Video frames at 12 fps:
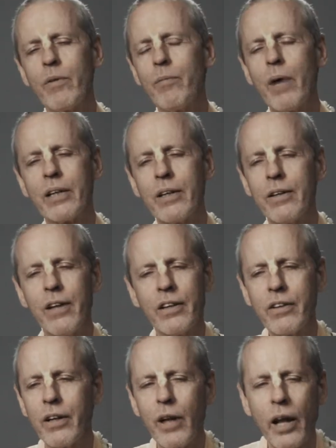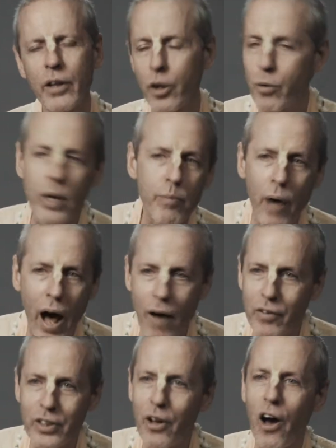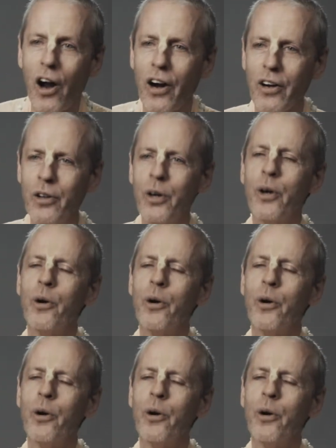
Mata Nityananda, Kripa Avatar,